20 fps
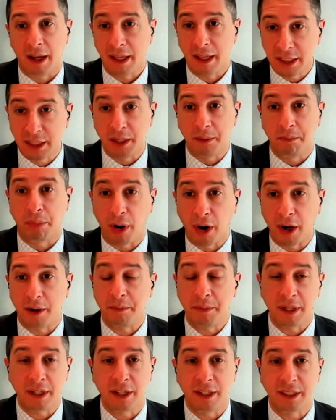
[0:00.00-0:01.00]
It's in
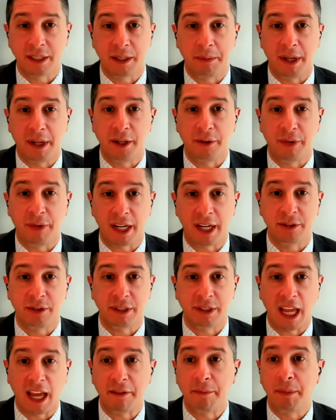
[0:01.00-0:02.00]
part because the
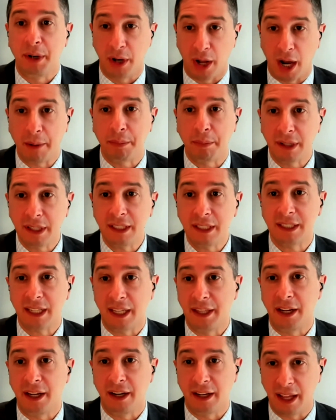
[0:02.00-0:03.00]
manufacturers have monopolies
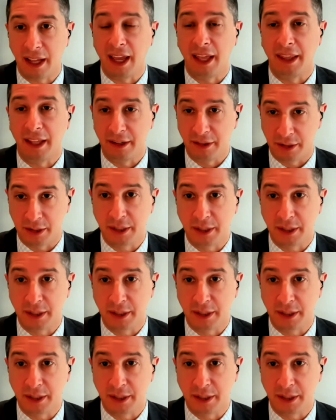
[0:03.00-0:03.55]
and they're